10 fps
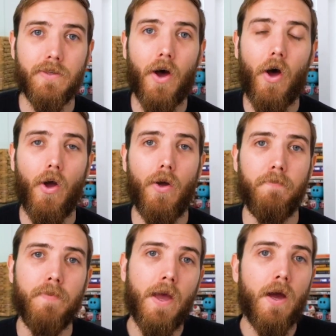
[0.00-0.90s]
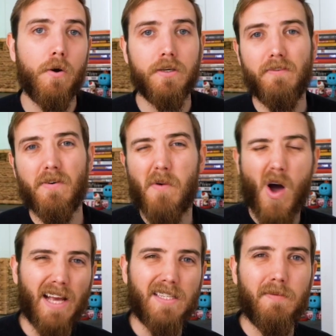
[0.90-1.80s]
the home. Whereas if you're
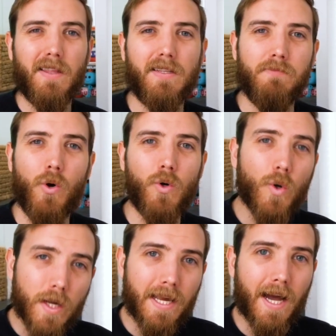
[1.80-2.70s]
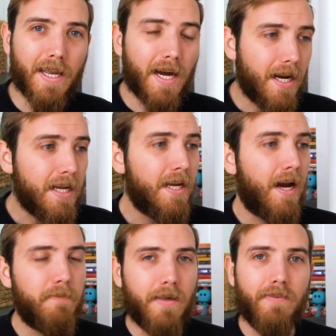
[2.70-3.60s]
buying something that's more cookie cutter,
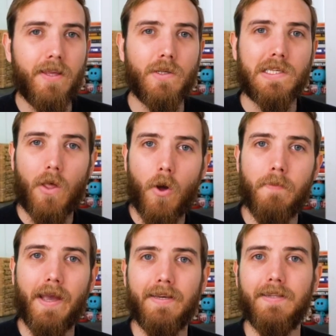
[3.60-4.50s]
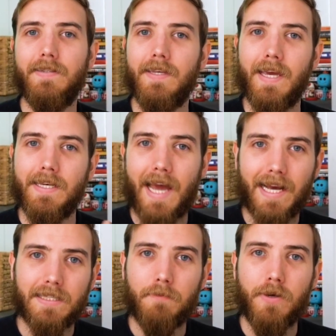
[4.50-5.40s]
even though it's low maintenance and you get
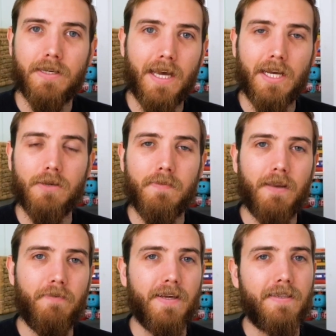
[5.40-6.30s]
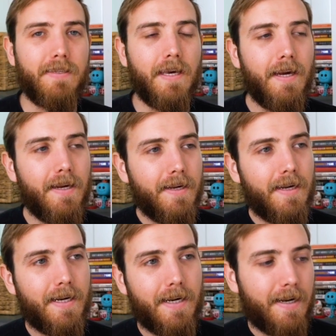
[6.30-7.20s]
tax depreciation benefits,
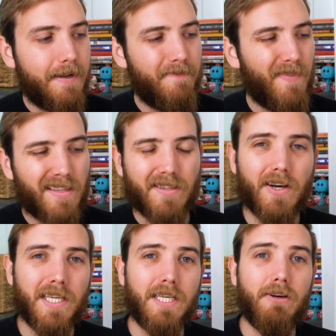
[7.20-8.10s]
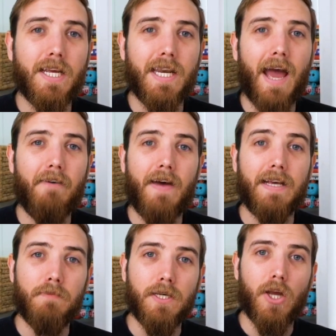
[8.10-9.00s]
it's not necessarily going to have
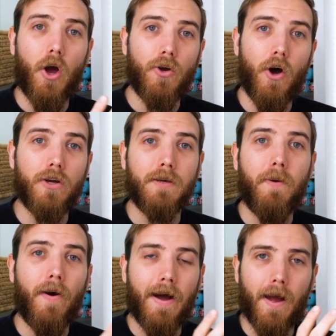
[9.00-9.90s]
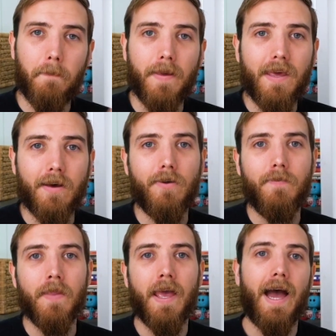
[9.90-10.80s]
as much owner-occupier
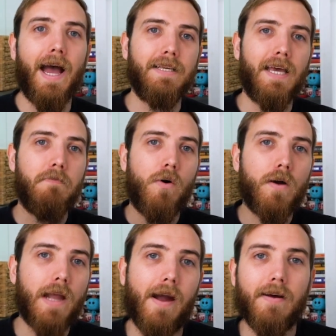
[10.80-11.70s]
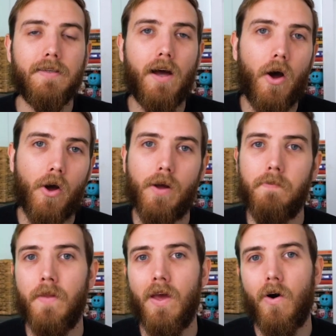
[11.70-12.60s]
appeal as a more character
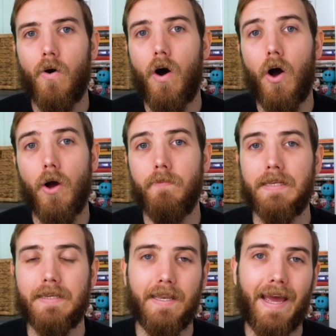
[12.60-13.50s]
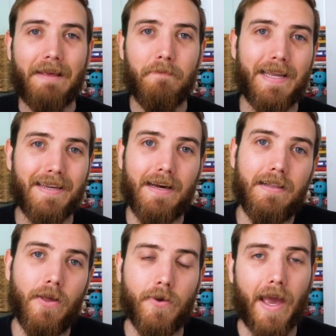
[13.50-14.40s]
home or a home that's in a better
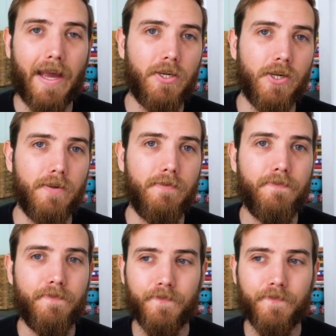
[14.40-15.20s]
location.